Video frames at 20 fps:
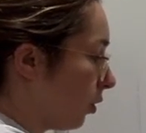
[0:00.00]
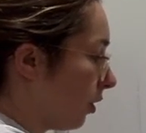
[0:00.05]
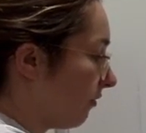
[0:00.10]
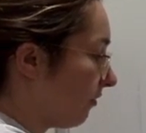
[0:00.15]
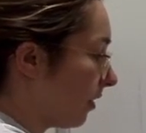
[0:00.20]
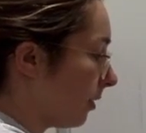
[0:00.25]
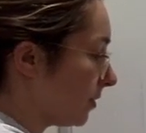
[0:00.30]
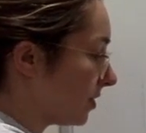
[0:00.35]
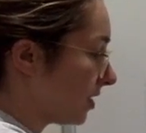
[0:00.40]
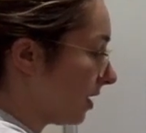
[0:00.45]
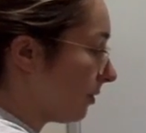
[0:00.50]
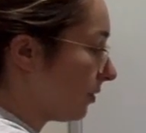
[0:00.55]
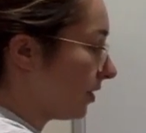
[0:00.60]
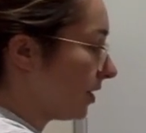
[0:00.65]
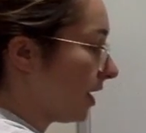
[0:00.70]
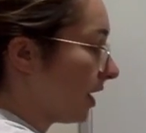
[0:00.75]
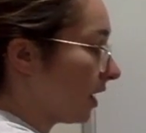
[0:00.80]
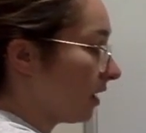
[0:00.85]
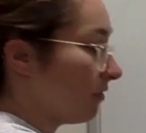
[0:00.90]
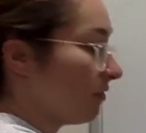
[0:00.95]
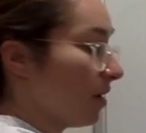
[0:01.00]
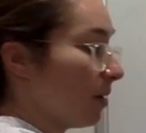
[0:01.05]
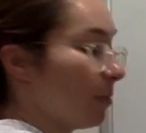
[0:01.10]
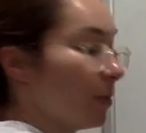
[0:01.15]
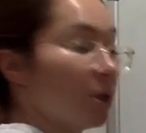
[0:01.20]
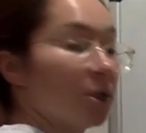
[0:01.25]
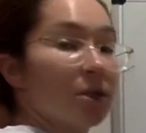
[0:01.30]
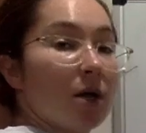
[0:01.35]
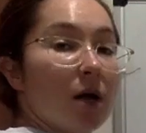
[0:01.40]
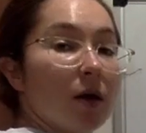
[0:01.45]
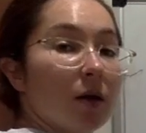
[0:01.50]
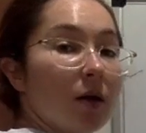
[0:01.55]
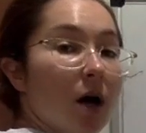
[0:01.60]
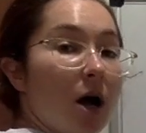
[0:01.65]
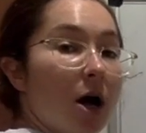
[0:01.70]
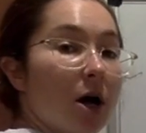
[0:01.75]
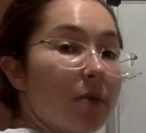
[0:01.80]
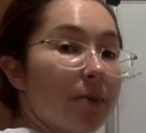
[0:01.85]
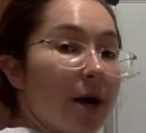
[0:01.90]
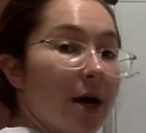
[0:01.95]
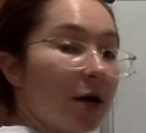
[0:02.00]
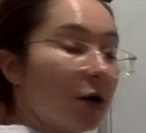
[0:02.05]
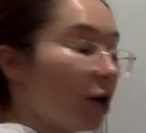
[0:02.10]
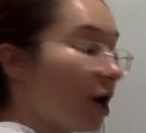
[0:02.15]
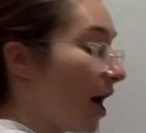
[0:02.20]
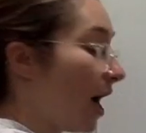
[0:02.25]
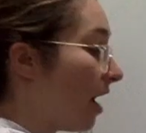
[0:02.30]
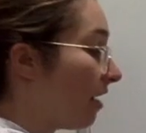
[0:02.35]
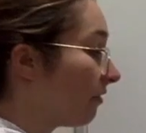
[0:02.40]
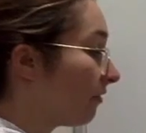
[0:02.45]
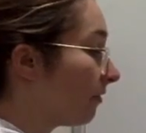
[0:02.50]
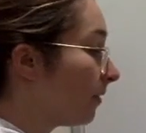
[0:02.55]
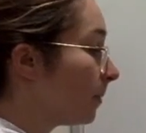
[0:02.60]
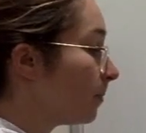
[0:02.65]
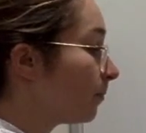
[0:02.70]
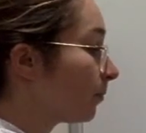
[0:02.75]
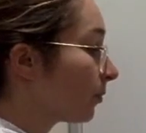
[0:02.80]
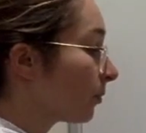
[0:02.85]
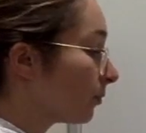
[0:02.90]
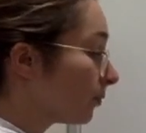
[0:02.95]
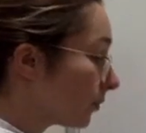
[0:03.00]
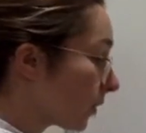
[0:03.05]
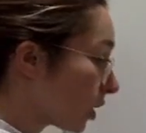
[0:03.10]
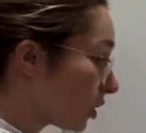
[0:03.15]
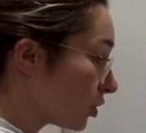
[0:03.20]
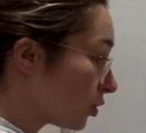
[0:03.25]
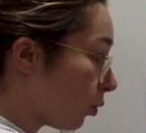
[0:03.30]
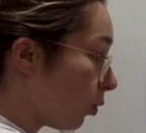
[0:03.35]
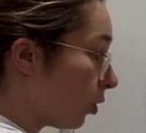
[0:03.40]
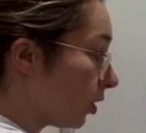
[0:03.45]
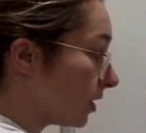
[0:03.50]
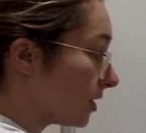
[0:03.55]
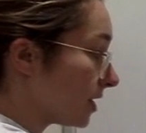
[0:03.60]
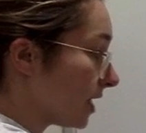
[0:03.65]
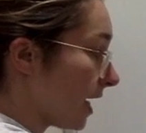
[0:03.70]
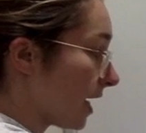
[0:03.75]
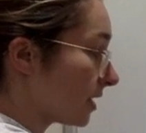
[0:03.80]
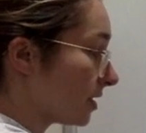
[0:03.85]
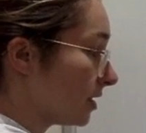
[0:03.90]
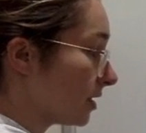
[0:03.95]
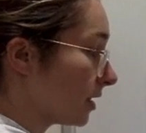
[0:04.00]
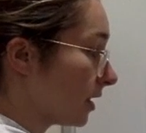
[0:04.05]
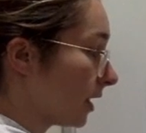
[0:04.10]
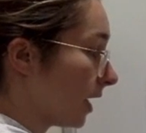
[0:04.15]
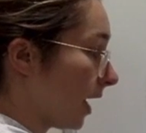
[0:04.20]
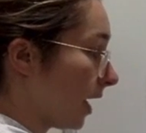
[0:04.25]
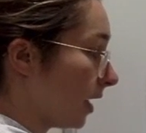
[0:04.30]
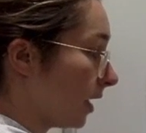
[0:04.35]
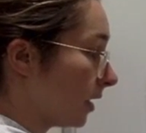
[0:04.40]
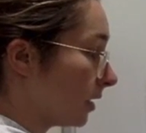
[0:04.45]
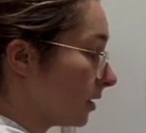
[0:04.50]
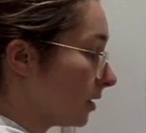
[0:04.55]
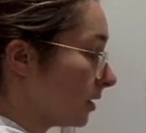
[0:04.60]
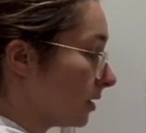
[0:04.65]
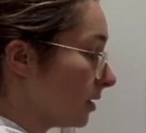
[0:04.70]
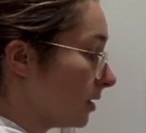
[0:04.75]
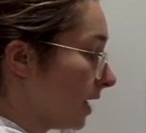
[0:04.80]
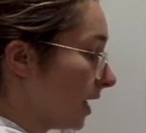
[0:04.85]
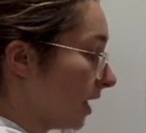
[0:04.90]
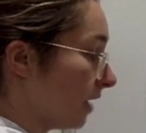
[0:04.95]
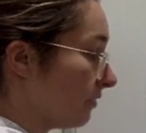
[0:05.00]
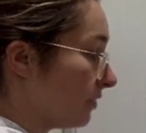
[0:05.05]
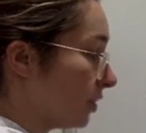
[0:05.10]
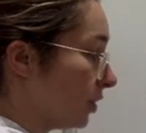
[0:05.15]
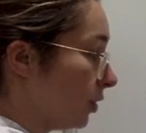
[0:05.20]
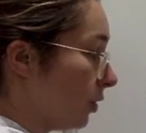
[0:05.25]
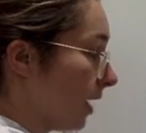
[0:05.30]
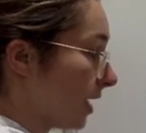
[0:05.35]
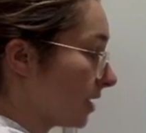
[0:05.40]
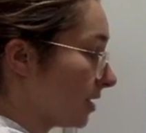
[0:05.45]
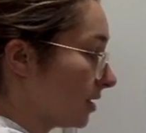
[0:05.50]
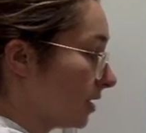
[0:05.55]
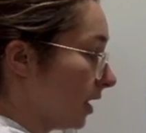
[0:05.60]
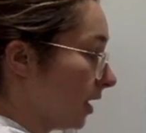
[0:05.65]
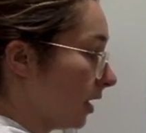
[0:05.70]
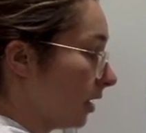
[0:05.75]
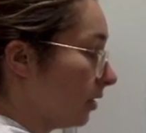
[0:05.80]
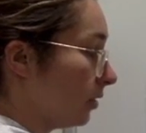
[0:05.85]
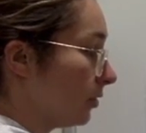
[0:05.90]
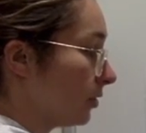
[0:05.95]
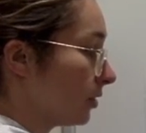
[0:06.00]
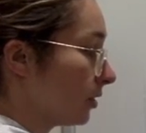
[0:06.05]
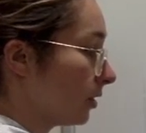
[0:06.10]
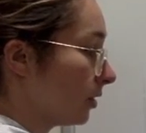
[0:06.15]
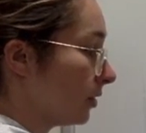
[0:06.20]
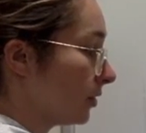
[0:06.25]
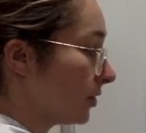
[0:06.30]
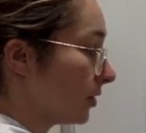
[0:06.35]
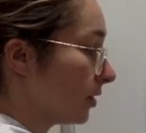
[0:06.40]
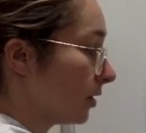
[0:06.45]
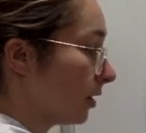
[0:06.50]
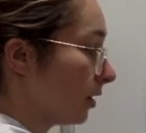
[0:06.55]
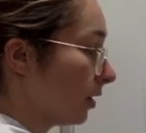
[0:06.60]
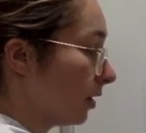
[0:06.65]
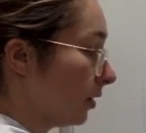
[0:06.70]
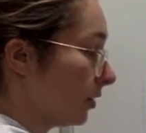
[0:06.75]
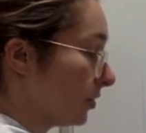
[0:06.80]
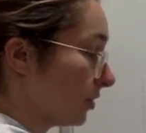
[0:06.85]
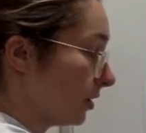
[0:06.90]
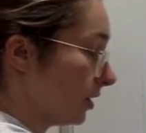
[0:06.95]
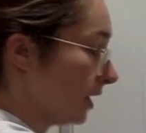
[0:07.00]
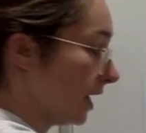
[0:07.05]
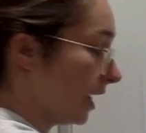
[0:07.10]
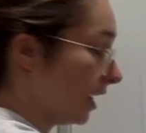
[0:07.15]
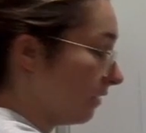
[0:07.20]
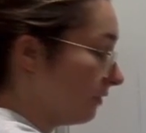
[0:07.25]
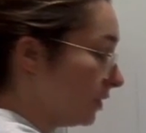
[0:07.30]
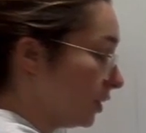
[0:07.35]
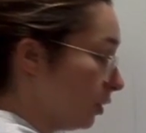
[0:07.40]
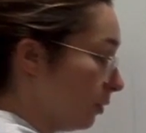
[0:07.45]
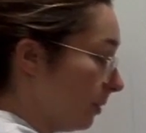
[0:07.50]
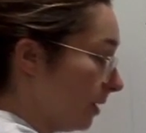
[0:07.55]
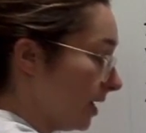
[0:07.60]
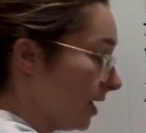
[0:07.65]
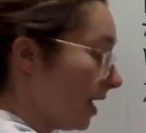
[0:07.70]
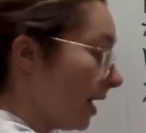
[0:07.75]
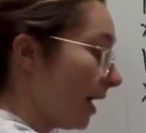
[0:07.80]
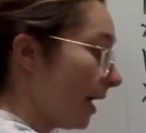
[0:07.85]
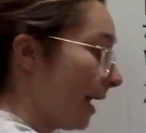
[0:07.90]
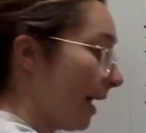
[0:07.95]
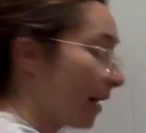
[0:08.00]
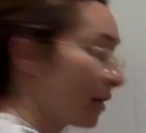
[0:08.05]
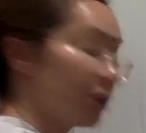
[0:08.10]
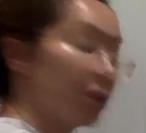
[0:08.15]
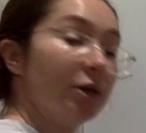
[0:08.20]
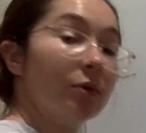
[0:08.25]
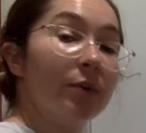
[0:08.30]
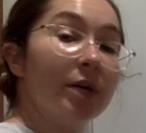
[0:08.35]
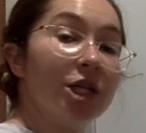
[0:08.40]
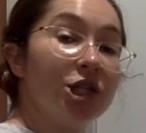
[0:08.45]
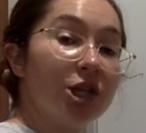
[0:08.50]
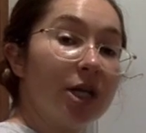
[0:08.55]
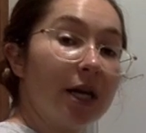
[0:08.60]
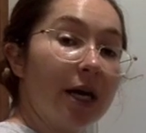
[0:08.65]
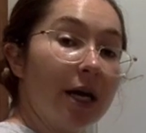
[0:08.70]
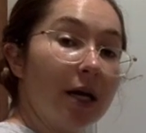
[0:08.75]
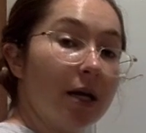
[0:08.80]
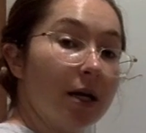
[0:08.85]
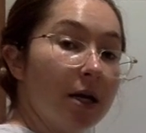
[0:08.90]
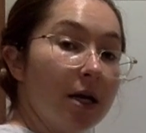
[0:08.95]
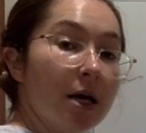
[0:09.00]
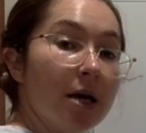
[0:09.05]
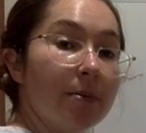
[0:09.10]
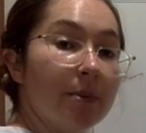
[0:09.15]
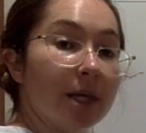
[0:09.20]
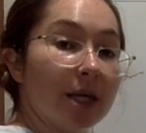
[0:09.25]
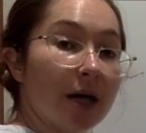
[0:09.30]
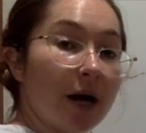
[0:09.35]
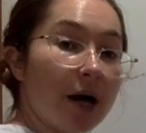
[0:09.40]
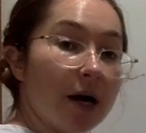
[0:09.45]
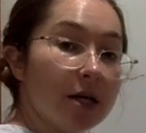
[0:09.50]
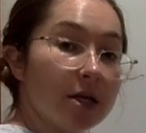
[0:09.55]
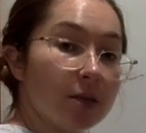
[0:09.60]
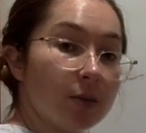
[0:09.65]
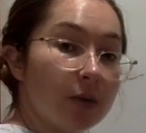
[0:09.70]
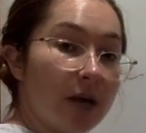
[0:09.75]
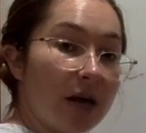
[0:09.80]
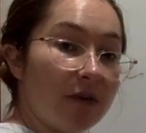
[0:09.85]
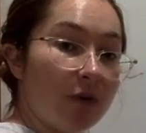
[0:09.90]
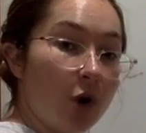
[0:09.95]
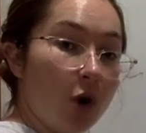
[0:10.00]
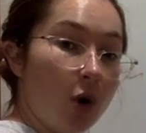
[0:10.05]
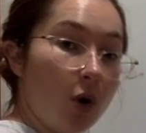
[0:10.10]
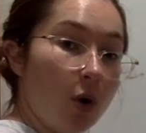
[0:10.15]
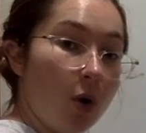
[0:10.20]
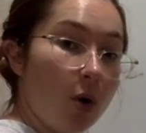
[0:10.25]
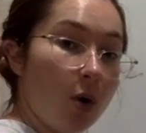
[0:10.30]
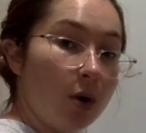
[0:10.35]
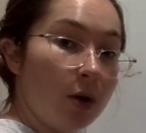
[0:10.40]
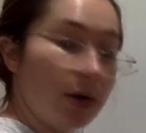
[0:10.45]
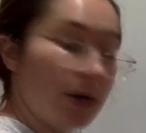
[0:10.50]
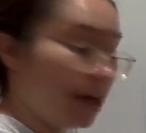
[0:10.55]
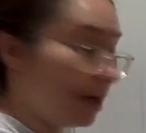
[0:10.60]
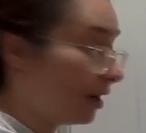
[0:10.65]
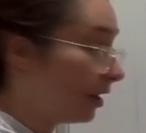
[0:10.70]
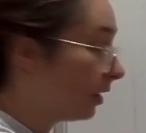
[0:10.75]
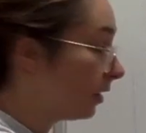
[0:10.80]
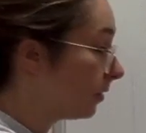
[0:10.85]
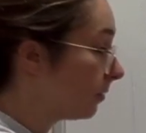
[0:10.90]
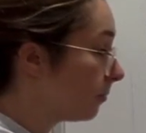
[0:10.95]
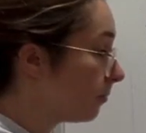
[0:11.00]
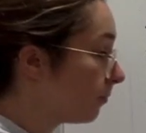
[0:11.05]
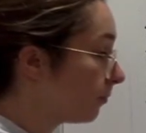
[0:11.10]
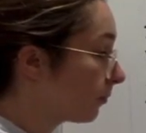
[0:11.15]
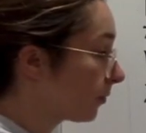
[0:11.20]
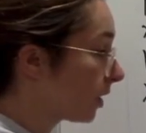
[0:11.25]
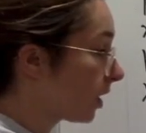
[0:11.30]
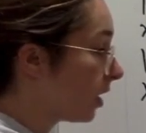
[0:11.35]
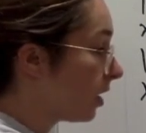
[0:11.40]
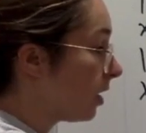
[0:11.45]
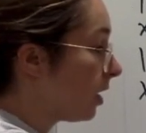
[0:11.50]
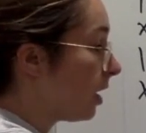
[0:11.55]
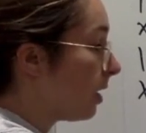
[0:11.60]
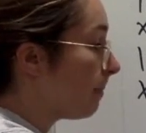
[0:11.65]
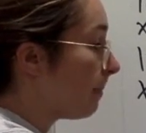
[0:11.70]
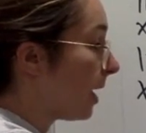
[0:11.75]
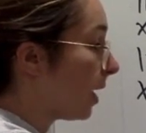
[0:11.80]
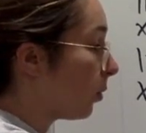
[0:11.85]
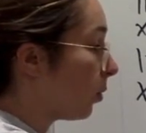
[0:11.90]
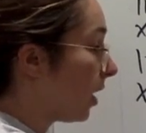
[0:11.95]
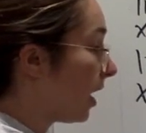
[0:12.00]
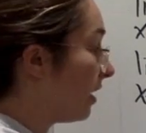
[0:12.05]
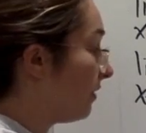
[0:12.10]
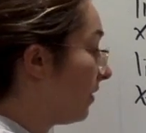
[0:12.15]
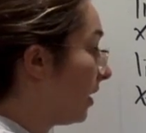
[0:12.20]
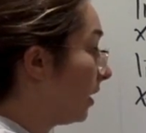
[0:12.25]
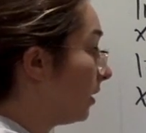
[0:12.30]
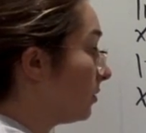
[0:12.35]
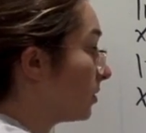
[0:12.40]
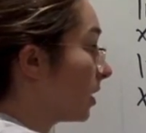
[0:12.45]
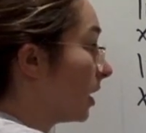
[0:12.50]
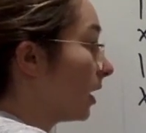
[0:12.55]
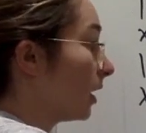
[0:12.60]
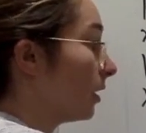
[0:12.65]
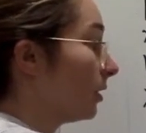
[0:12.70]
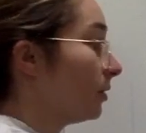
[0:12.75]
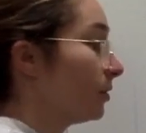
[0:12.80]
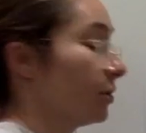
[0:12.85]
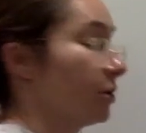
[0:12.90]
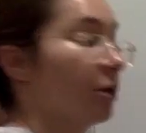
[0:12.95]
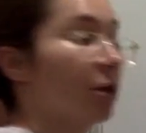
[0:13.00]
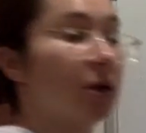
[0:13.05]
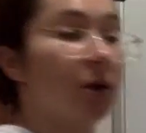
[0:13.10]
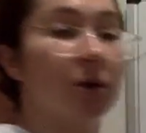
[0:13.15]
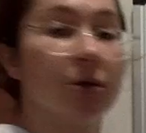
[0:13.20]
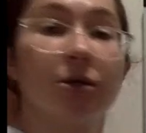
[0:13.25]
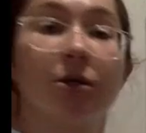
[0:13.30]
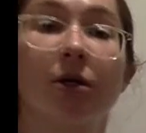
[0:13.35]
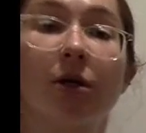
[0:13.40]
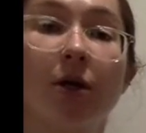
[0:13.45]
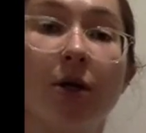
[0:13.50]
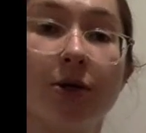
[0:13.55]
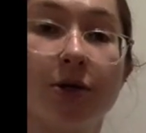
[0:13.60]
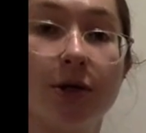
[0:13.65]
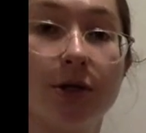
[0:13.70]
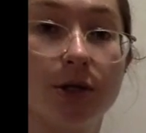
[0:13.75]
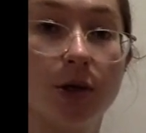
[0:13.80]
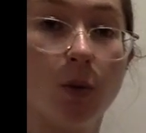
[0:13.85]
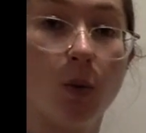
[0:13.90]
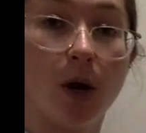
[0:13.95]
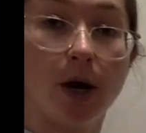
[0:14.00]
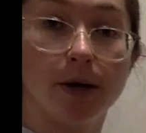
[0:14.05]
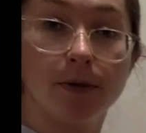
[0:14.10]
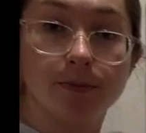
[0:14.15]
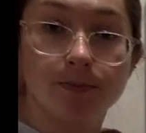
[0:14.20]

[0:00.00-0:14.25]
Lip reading: from the side with the negative numbers along my graph, towards x is getting negative 2, x is getting closer and closer and closer to negative 2, but not actually reaching it because we have a hole here, my y value is getting closer and closer and closer to 1.